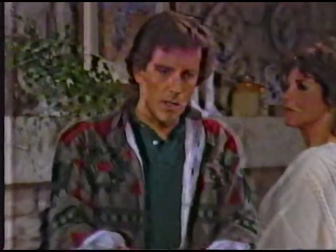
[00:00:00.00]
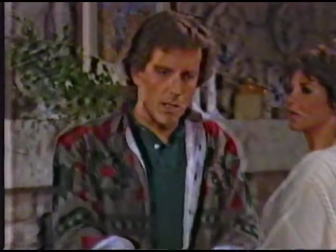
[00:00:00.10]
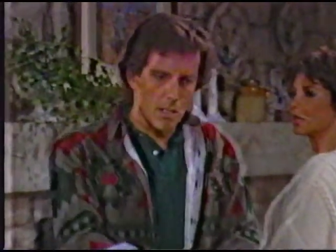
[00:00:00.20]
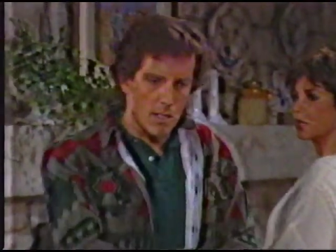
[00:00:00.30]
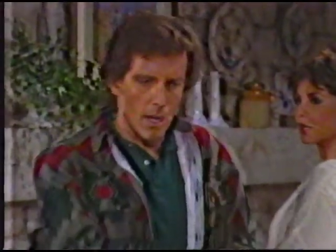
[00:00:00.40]

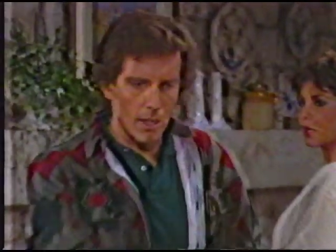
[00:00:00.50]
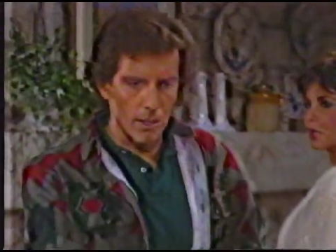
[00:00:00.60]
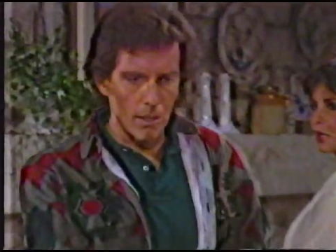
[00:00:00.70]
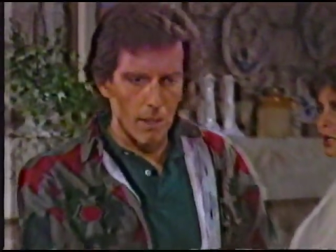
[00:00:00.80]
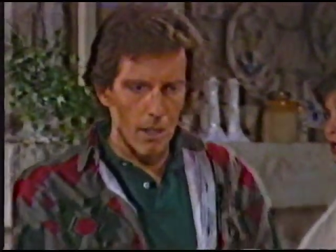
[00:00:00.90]

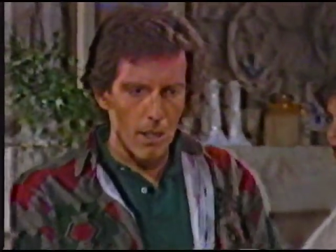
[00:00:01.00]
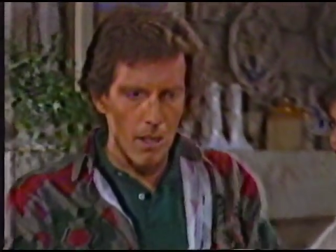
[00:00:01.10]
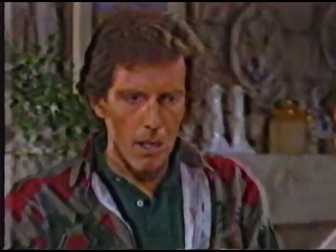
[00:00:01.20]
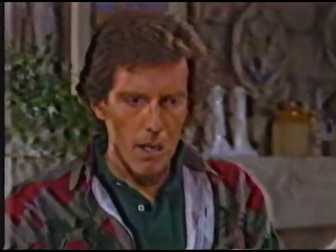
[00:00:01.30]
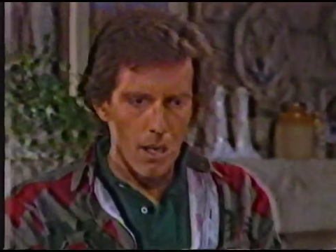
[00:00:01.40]
exactly
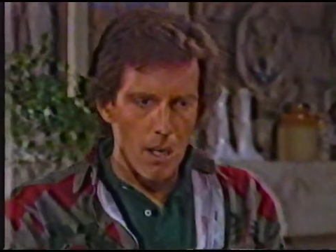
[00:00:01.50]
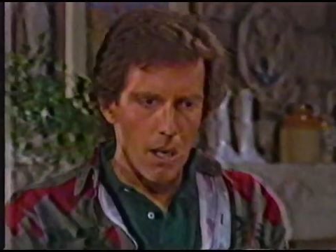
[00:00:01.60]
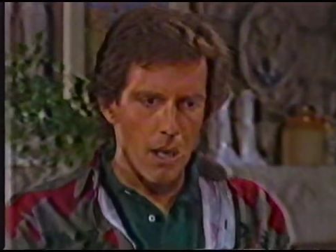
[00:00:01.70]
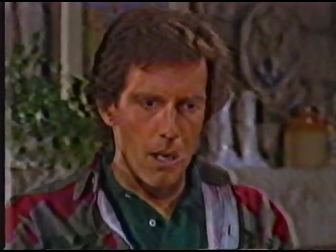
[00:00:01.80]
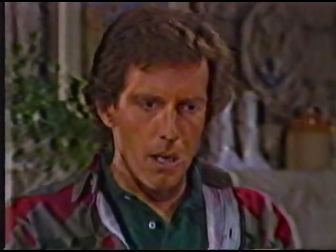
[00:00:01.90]

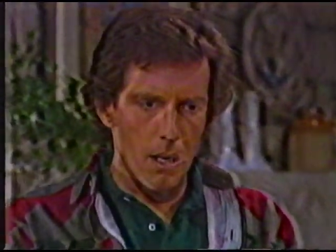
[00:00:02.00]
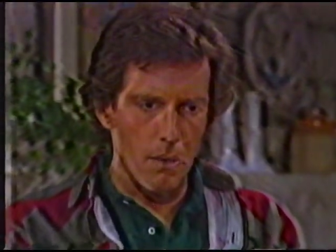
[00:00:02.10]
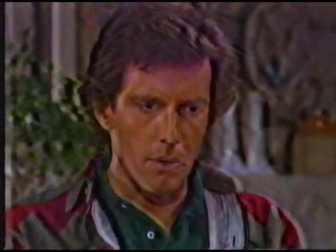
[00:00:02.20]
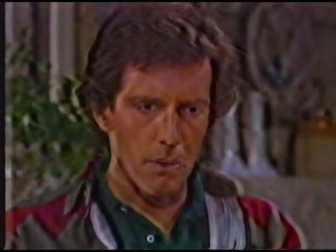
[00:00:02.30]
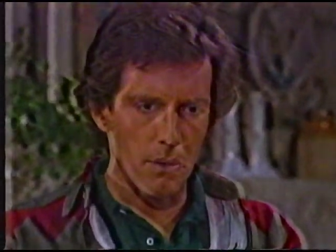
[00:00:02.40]

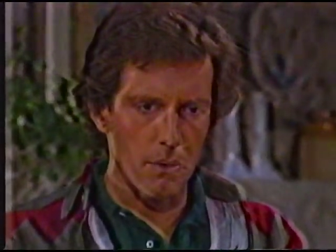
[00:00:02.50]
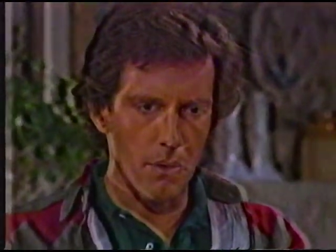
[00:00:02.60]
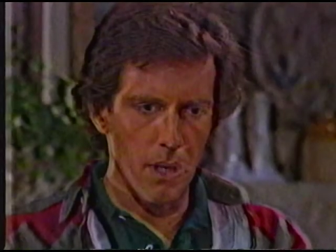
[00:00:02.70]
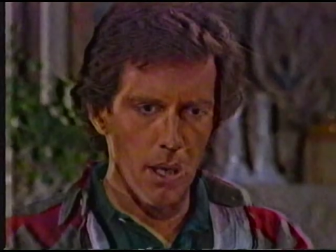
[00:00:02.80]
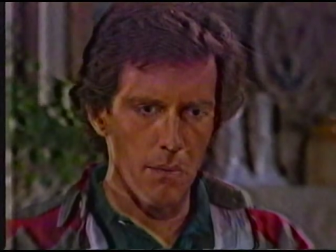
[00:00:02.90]
what her
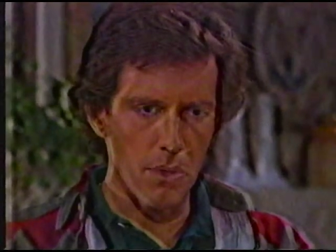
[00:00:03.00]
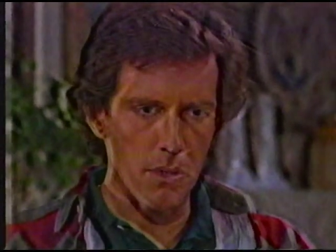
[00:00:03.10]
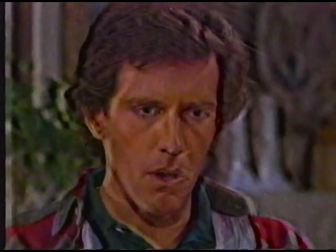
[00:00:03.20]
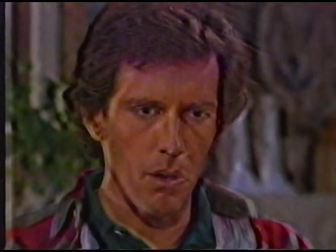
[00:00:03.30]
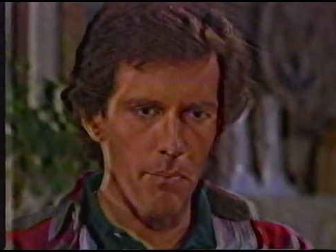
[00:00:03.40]
new game
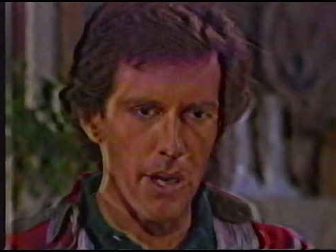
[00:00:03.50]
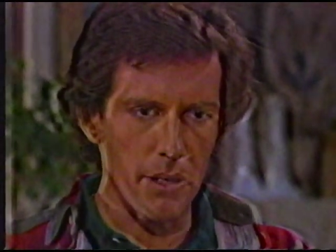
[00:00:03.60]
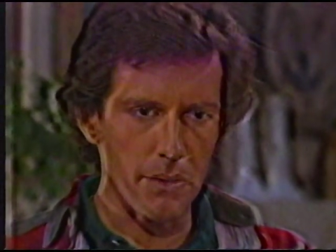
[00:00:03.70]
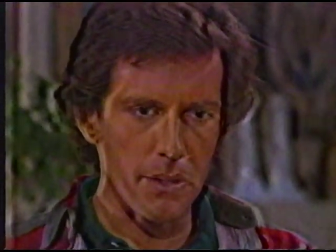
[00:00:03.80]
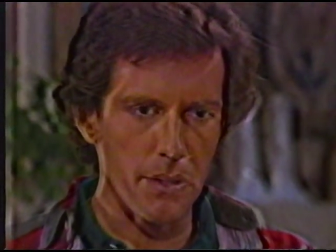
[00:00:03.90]
is all
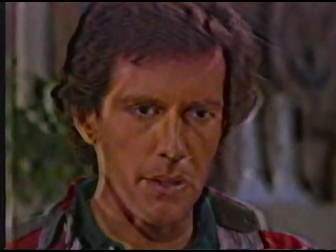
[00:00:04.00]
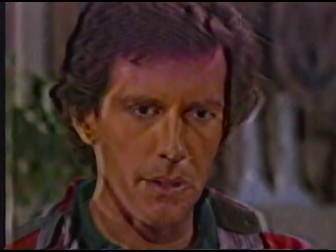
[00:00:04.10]
about.